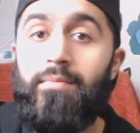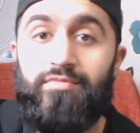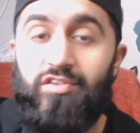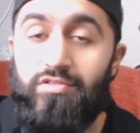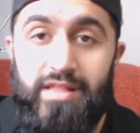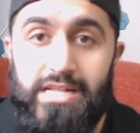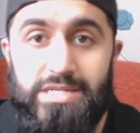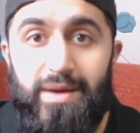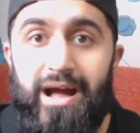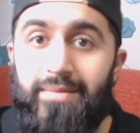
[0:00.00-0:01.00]
So then
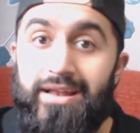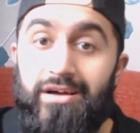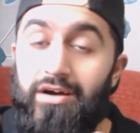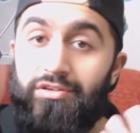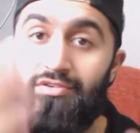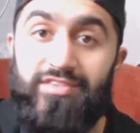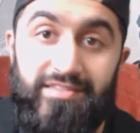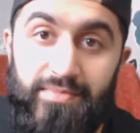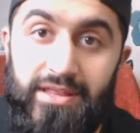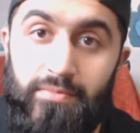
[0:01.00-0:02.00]
Smile Man can't use
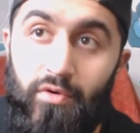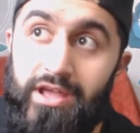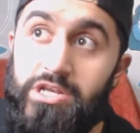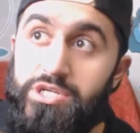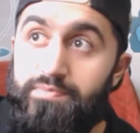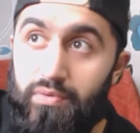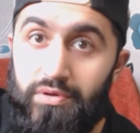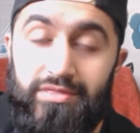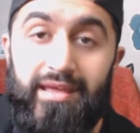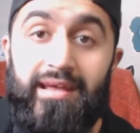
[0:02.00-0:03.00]
his medium range
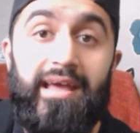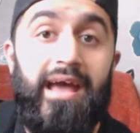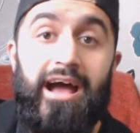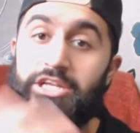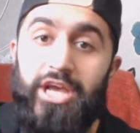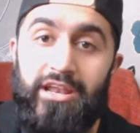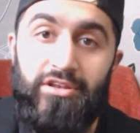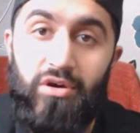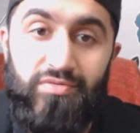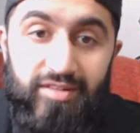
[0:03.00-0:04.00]
ball thing, and Chain
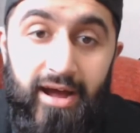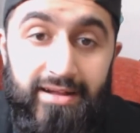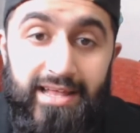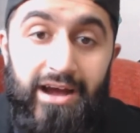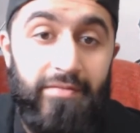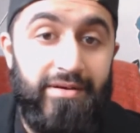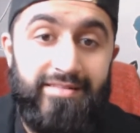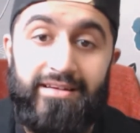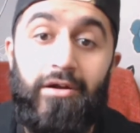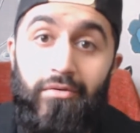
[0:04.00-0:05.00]
and Toad was knocked out
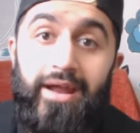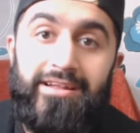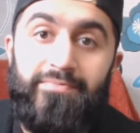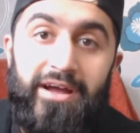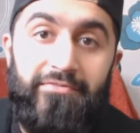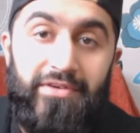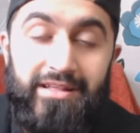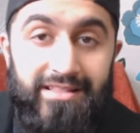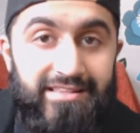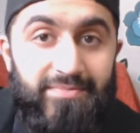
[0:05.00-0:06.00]
because he got wrecked by
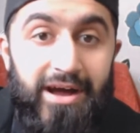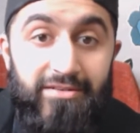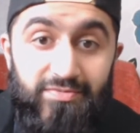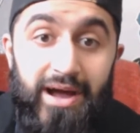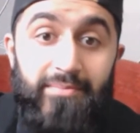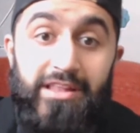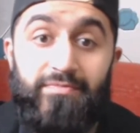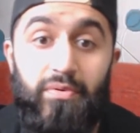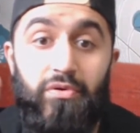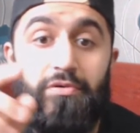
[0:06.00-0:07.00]
friggin' the Smile
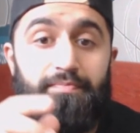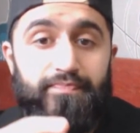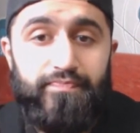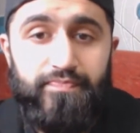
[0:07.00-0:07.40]
Man's ball.